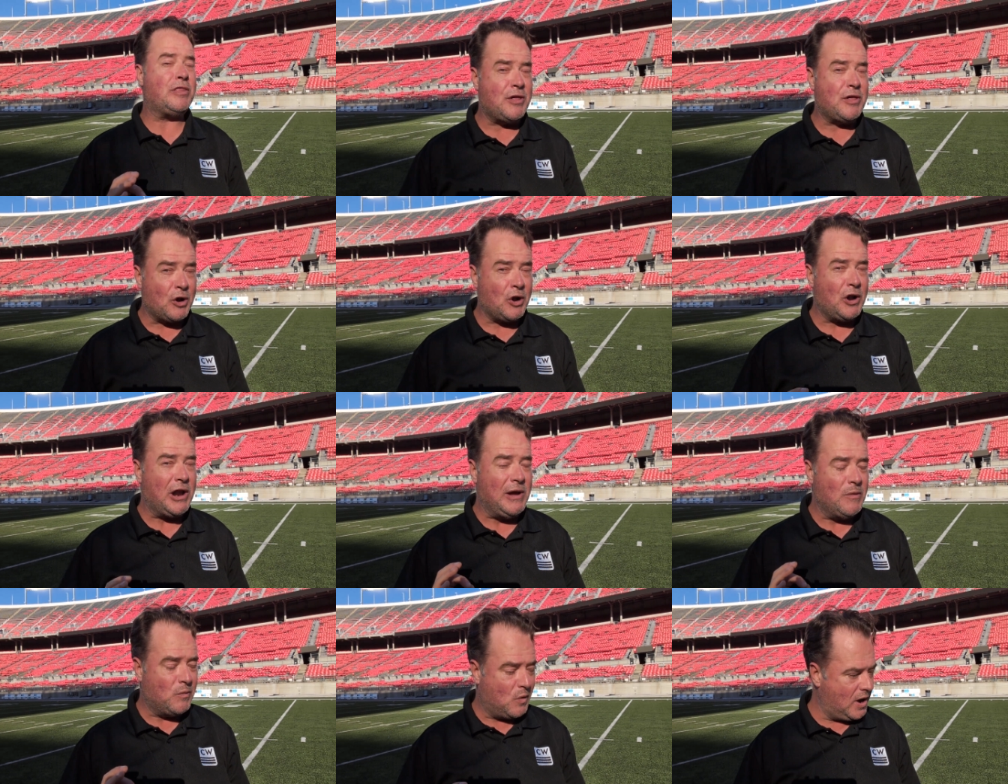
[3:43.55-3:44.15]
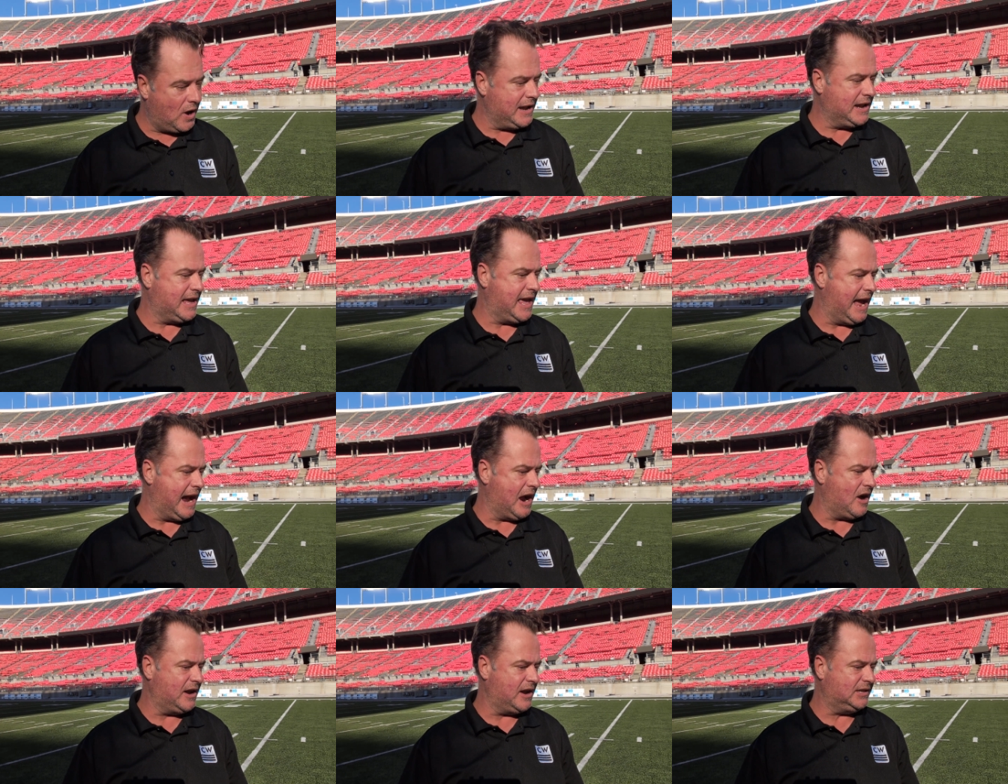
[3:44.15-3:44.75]
31
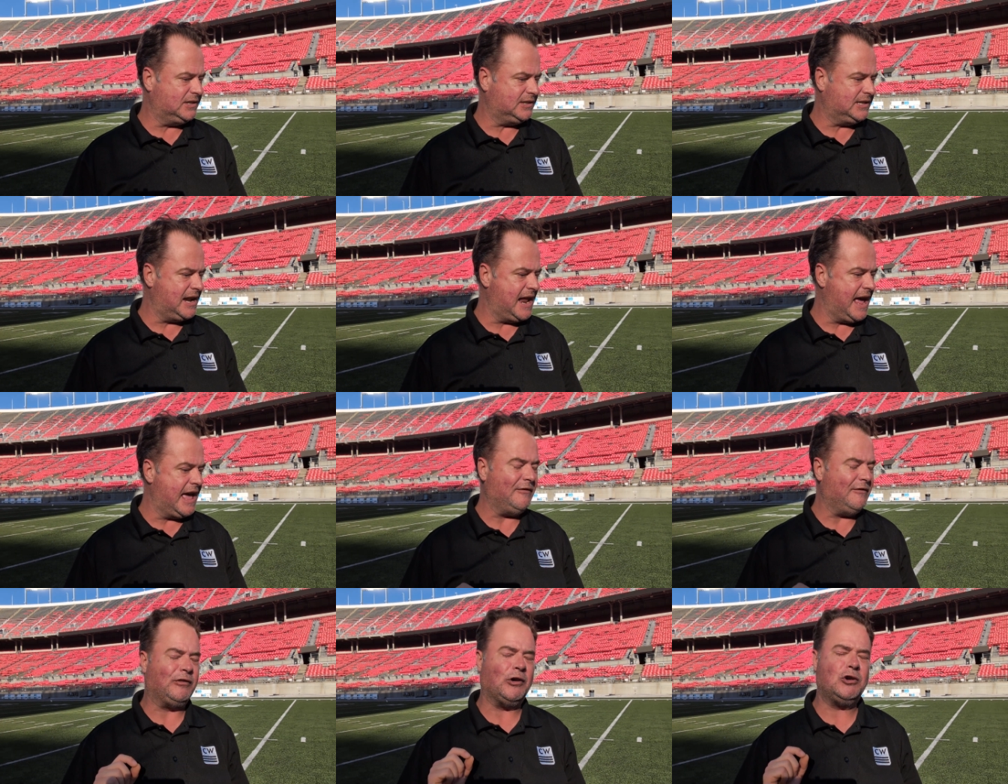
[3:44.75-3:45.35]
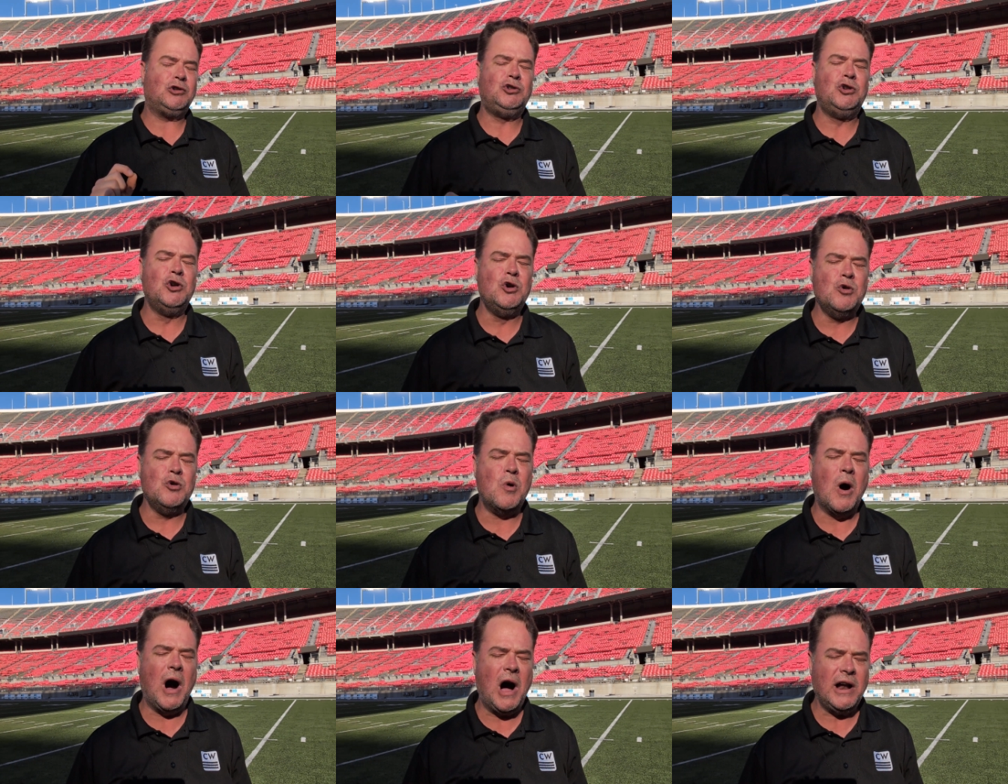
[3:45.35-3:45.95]
carries today for
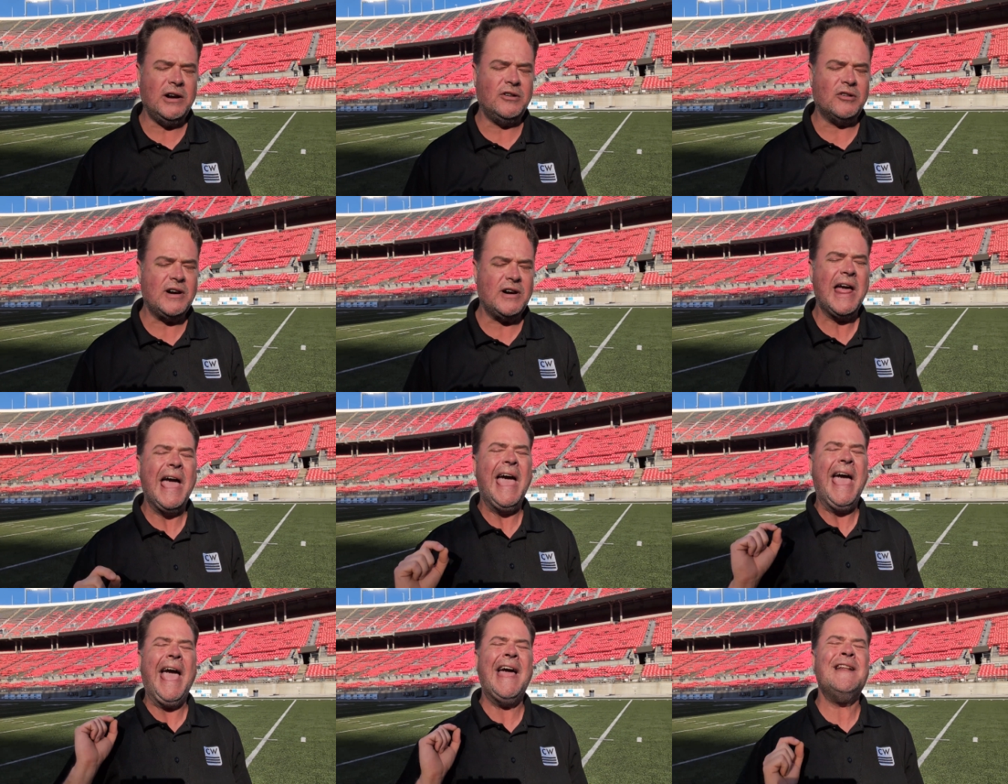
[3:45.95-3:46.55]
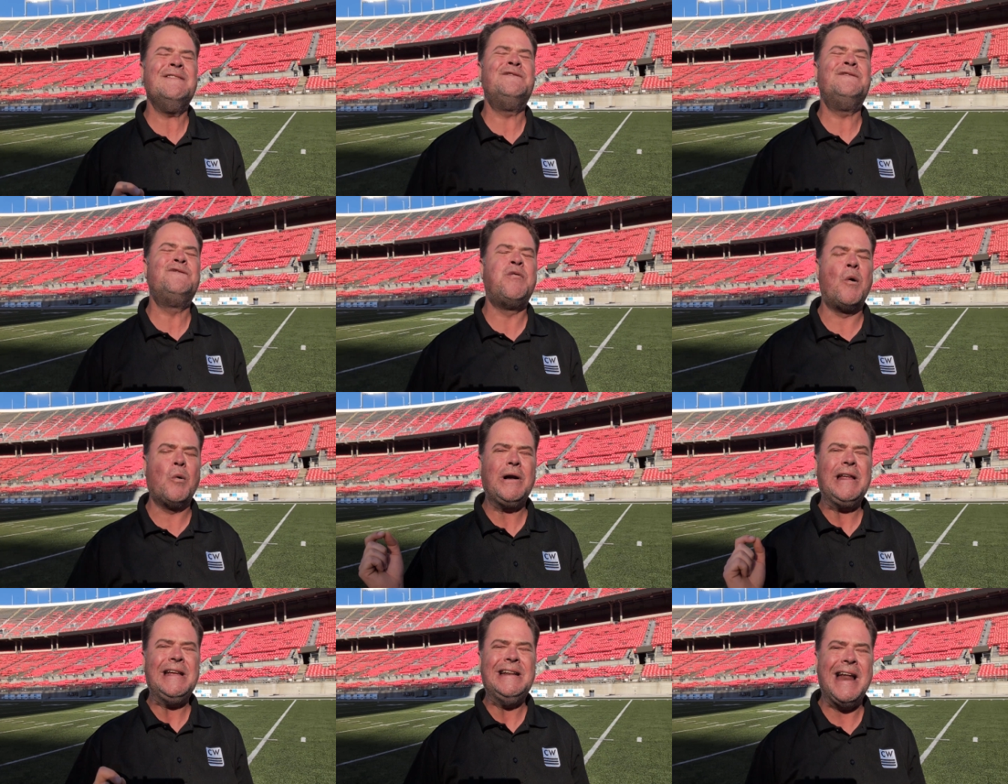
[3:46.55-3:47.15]

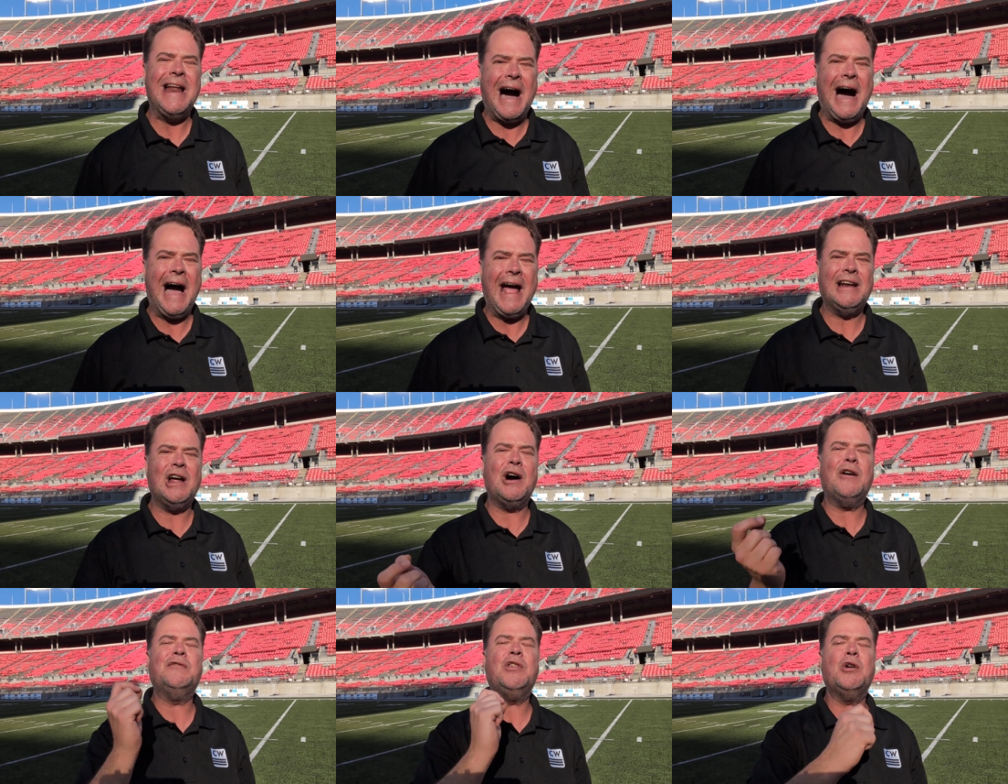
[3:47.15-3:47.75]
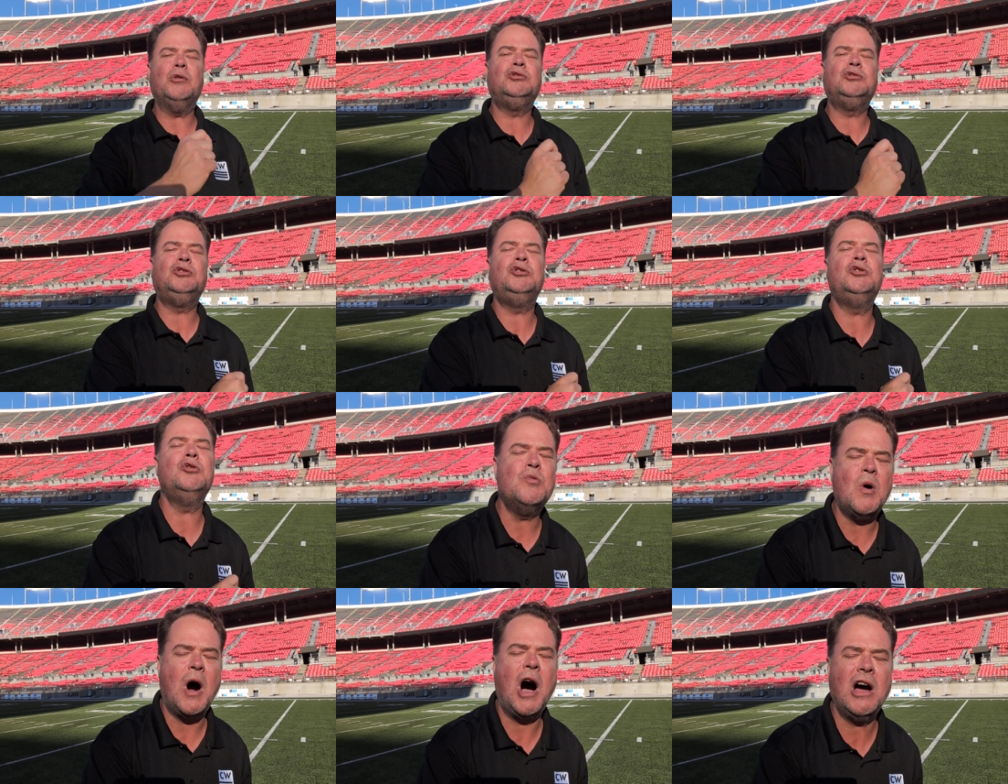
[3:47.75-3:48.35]
249 of those
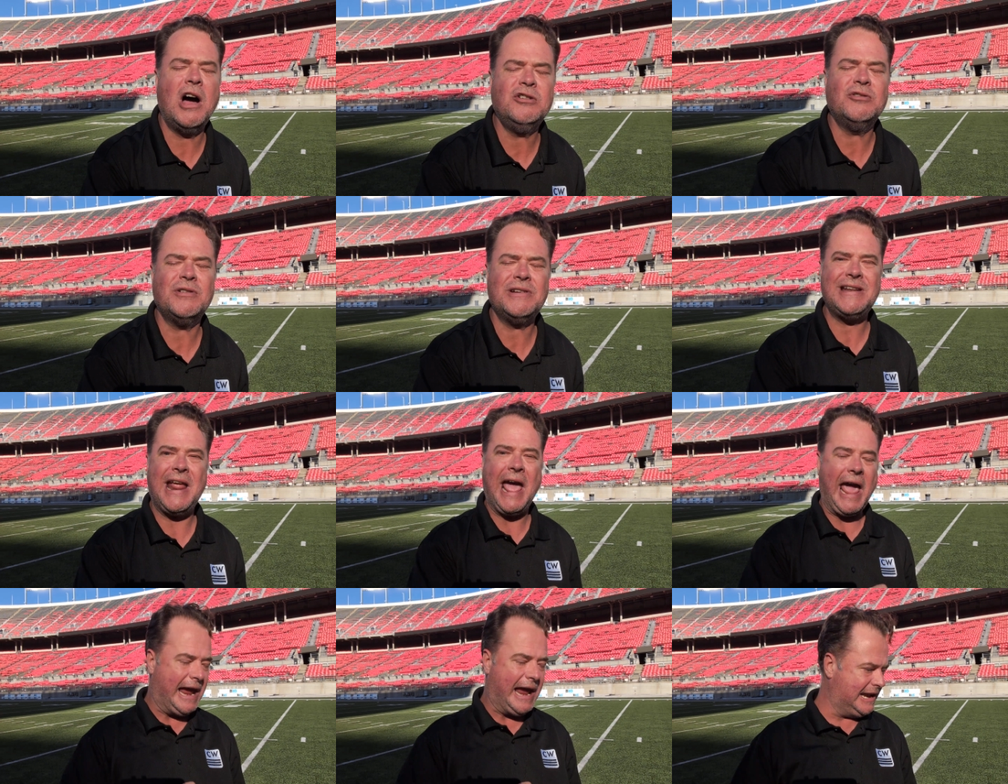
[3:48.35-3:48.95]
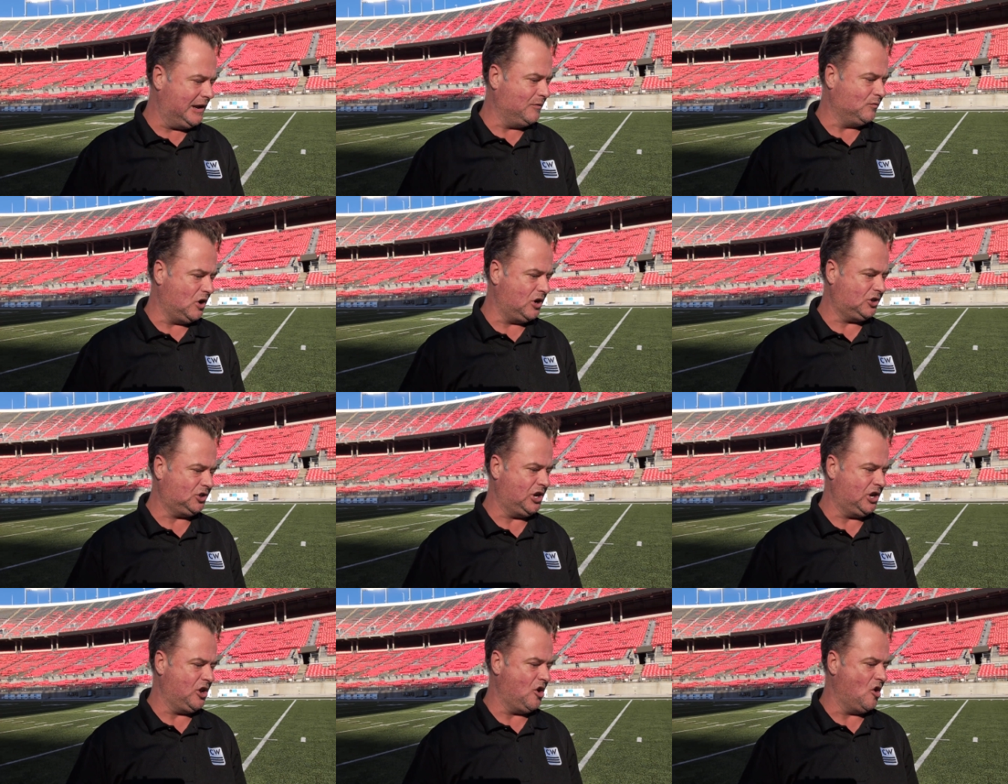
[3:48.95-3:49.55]
280
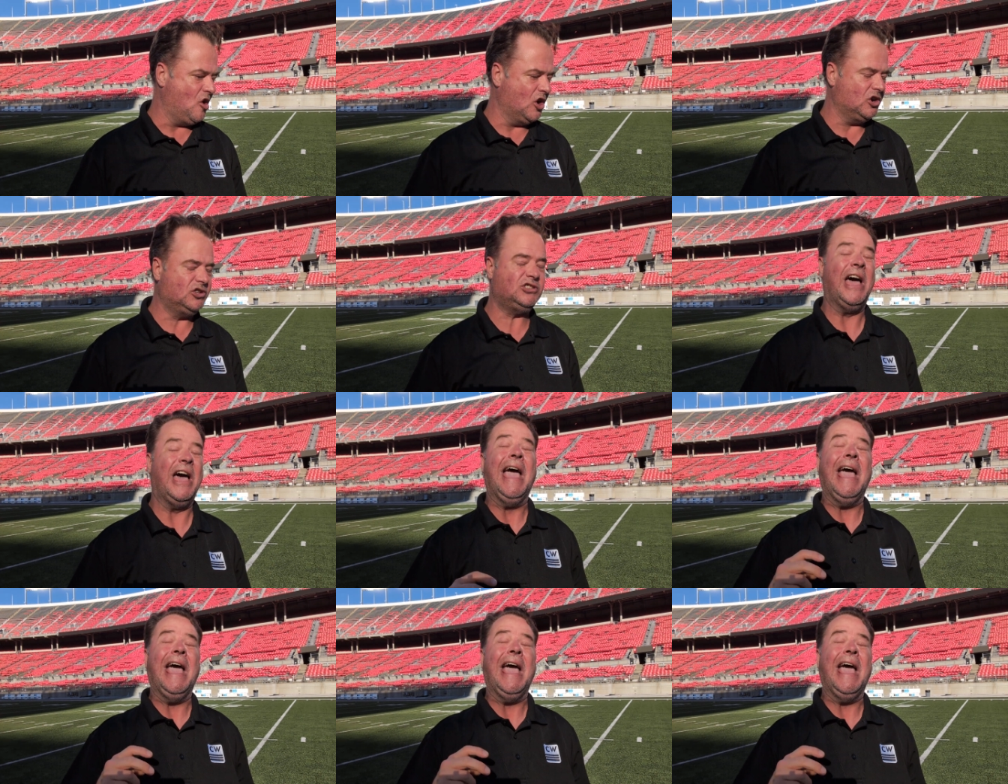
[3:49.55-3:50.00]
rushing yards,